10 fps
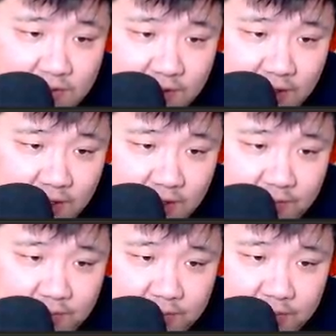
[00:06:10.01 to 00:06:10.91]

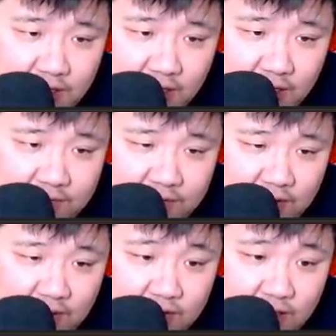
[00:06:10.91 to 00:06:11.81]
Um, I have like
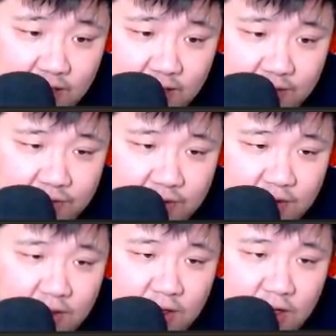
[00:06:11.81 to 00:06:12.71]
a lot of health
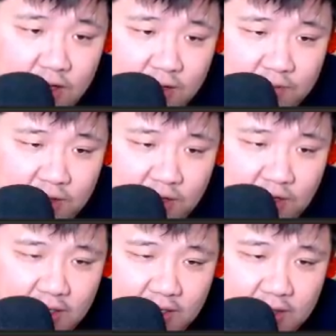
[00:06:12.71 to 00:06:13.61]
on
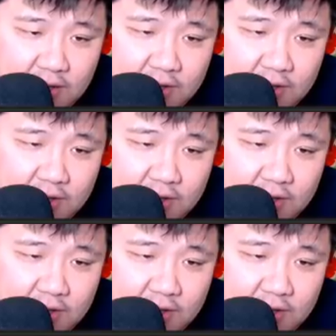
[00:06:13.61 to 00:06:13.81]
my